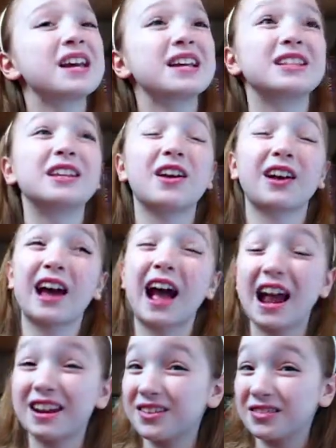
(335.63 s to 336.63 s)
It's a
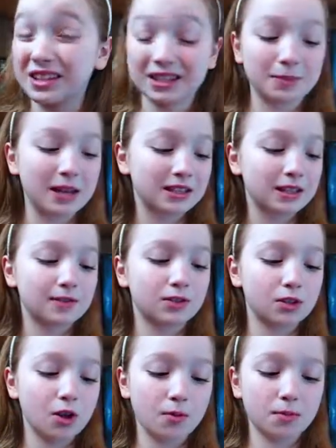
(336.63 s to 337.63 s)
kind of expensive
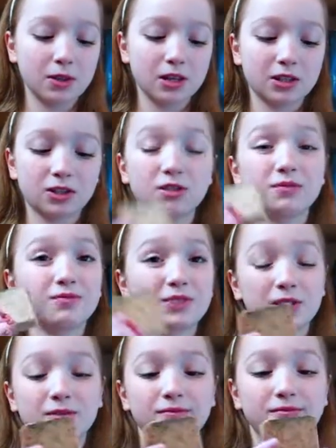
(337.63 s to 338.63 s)
soap. This
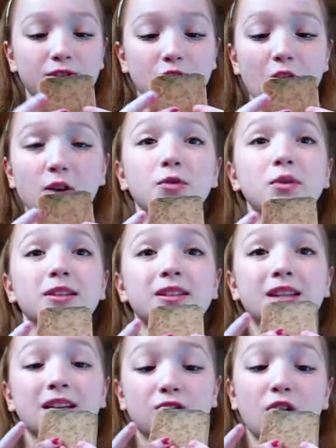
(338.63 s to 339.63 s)
chunk was
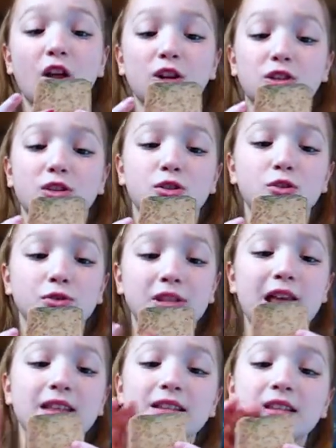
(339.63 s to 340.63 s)

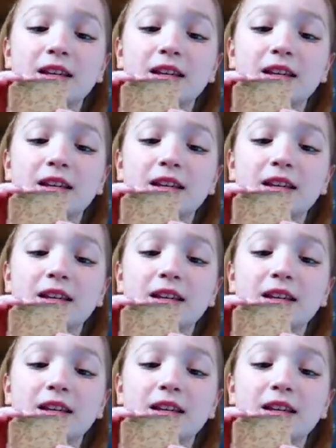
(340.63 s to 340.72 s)
$6.02.